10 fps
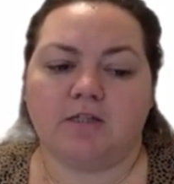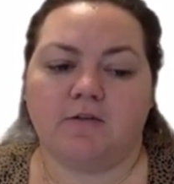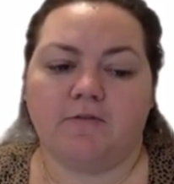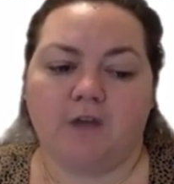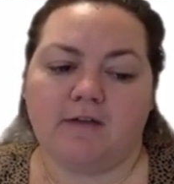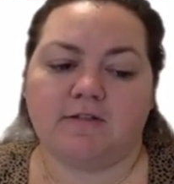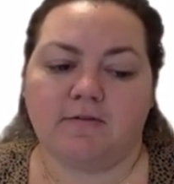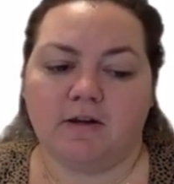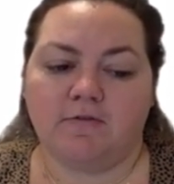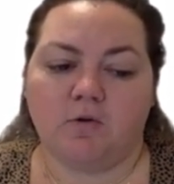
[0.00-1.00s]
So
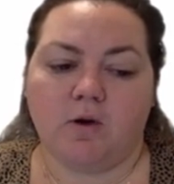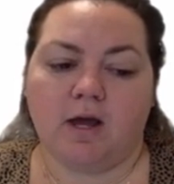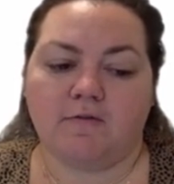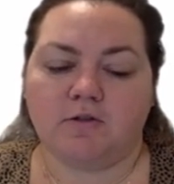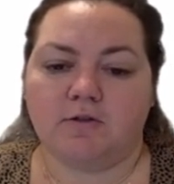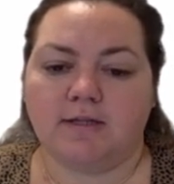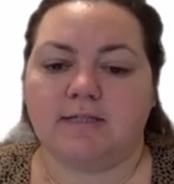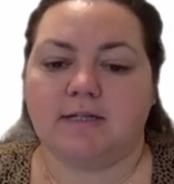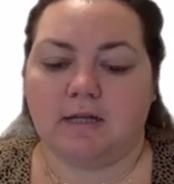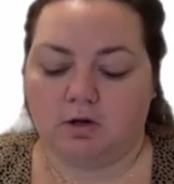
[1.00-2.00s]
574 out of
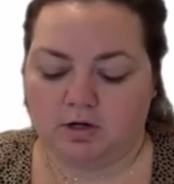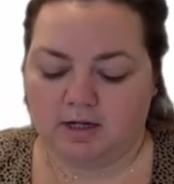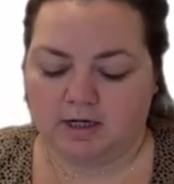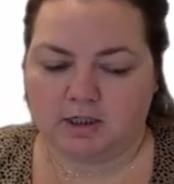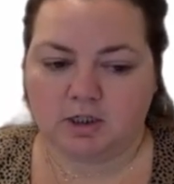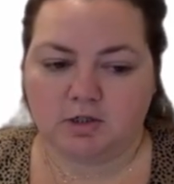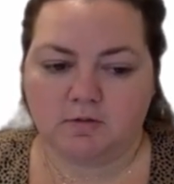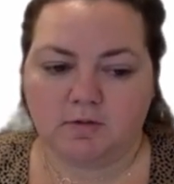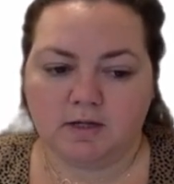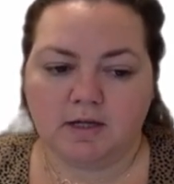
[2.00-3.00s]
2,982